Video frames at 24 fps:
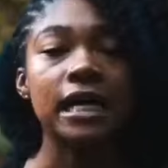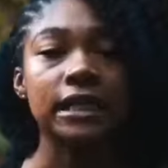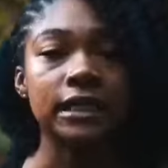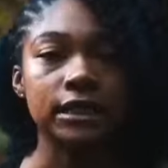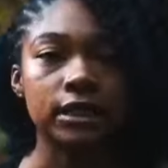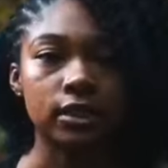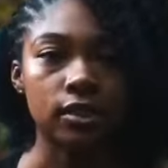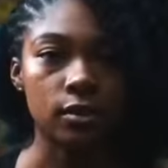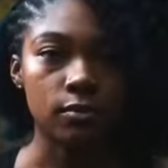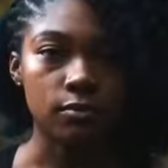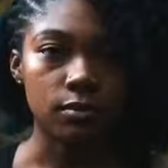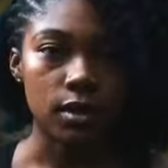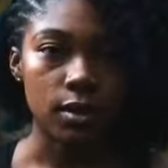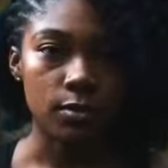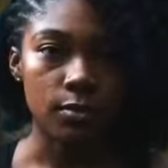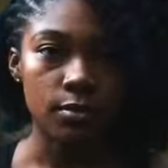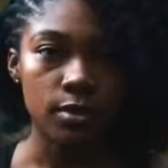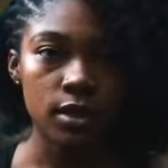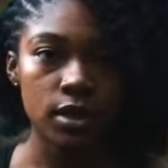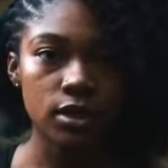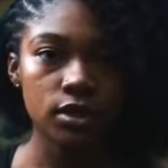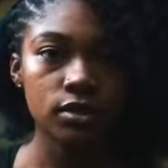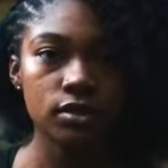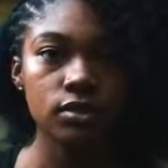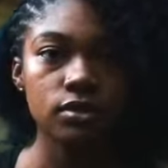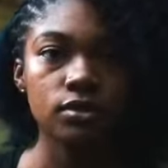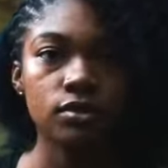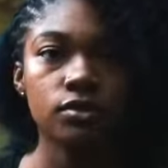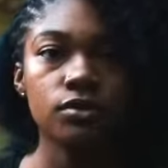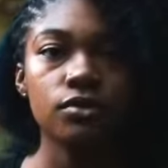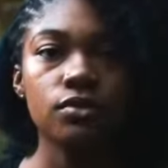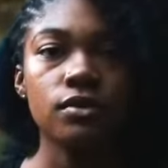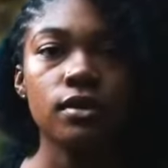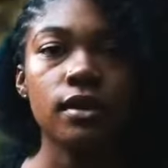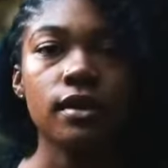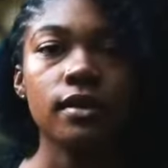I tell my
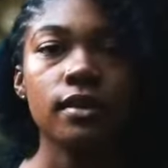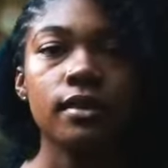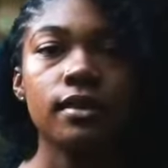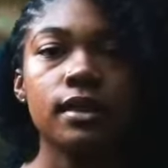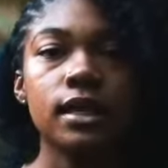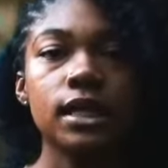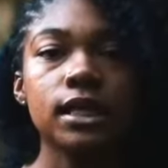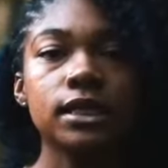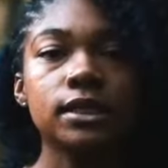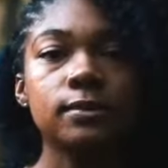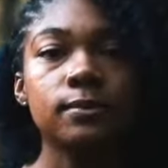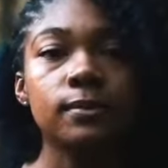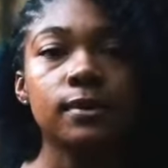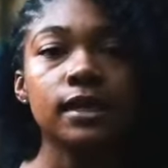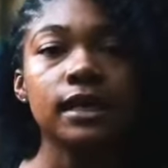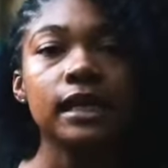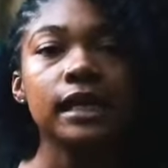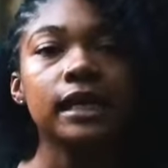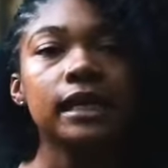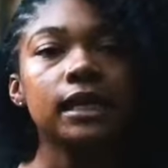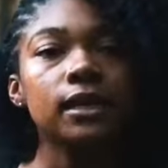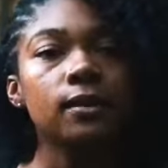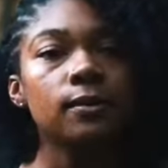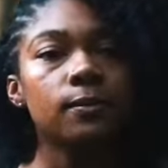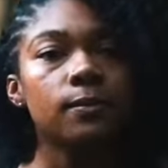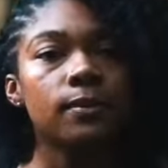pencil and these many